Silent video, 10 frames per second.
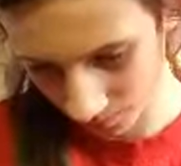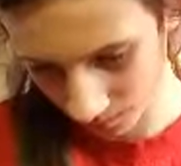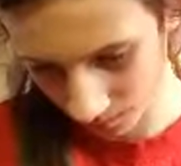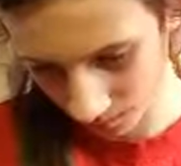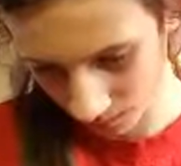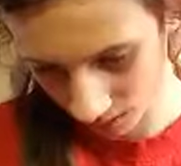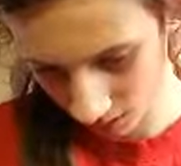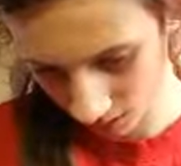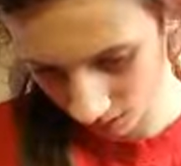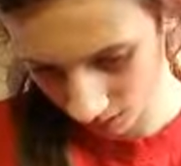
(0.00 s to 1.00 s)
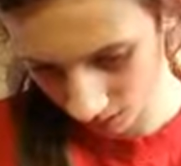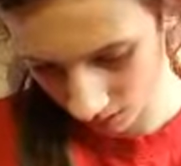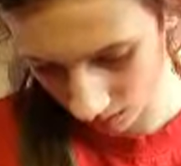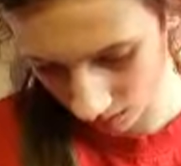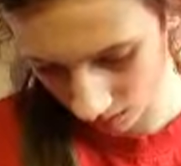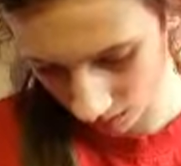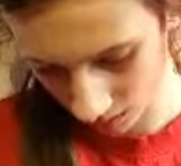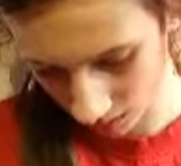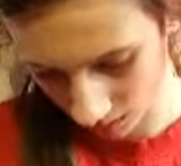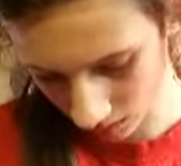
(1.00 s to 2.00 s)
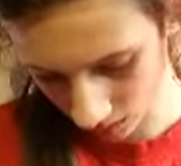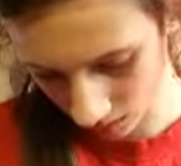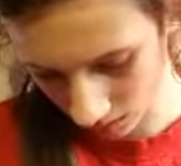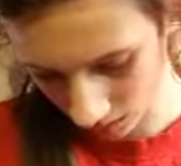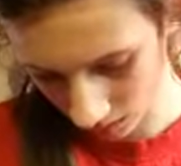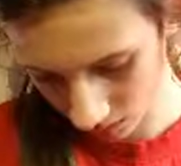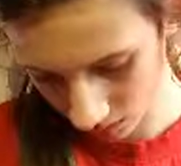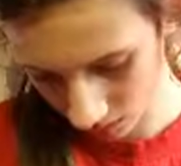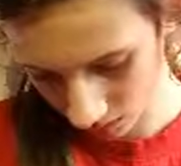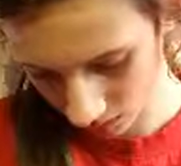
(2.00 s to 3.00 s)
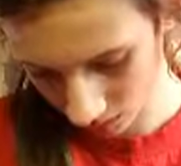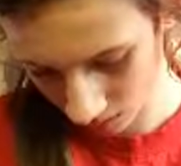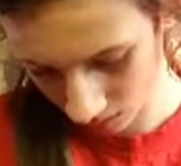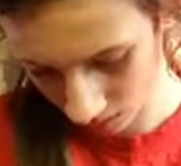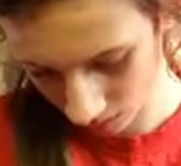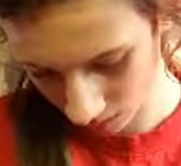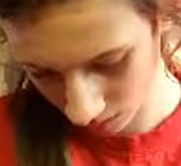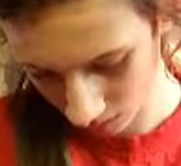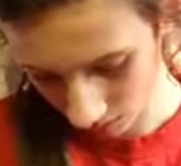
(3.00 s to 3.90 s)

Nothing is said.